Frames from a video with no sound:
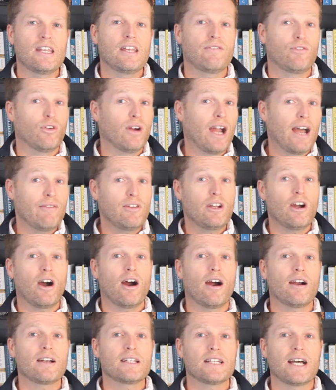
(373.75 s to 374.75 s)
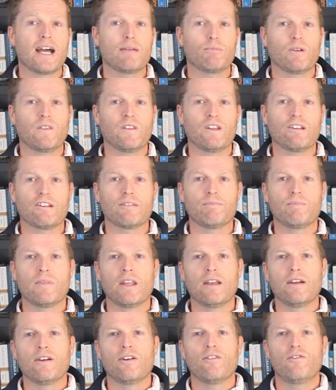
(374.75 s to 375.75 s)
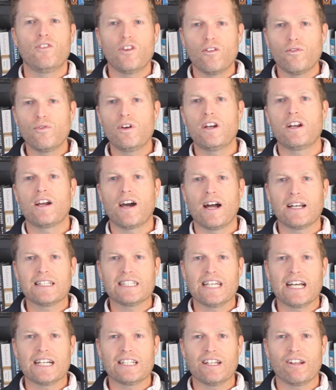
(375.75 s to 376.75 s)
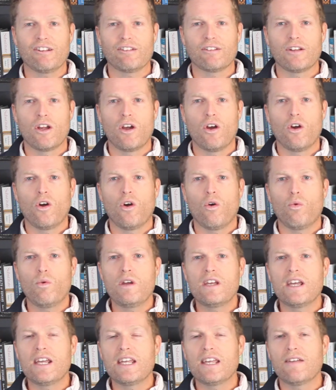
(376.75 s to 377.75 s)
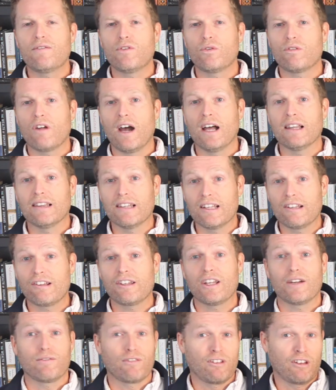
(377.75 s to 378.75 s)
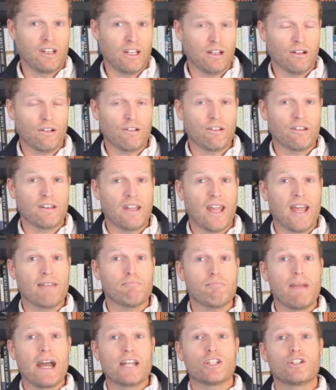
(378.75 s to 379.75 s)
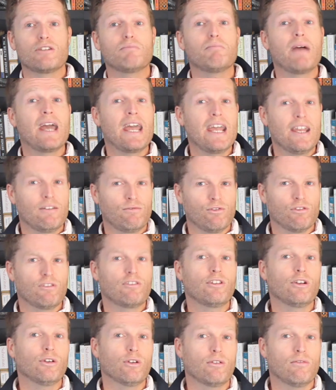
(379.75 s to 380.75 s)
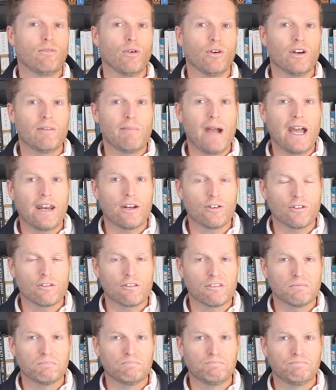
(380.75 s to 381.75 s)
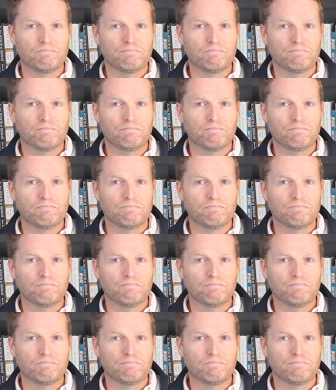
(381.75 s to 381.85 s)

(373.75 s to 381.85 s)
If you're having a hard time with this, feel free to contact us. We can give you a list of skills and matching behaviors to look for in managers.